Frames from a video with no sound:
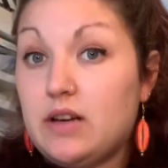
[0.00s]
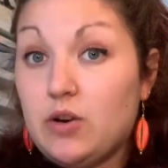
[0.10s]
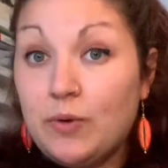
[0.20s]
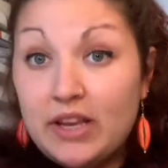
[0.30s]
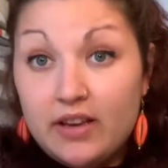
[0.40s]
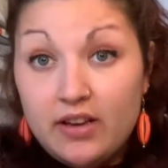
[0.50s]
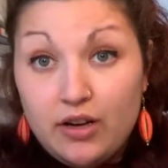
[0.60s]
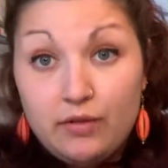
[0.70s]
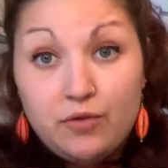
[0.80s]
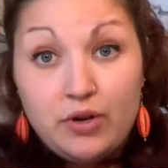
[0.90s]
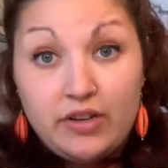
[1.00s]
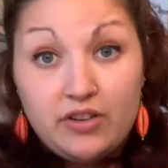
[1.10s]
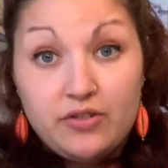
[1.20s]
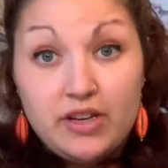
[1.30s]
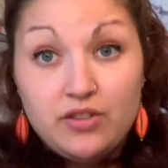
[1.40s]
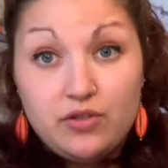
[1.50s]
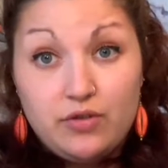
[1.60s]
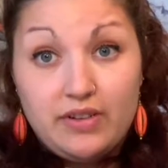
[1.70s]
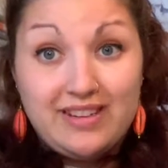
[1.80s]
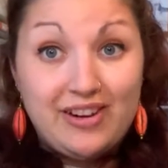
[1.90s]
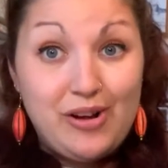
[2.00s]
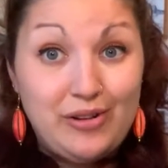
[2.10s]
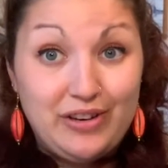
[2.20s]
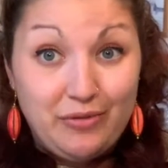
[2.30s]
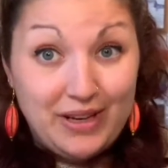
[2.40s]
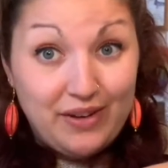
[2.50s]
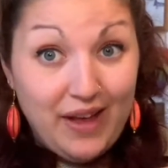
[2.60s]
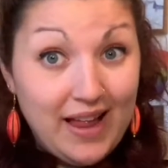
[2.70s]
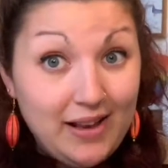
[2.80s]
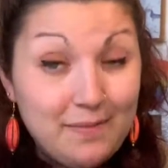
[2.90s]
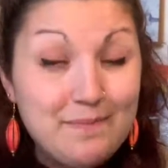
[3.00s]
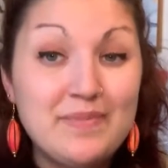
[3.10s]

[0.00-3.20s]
a week of chronic stress, or as I call it, a week of hell,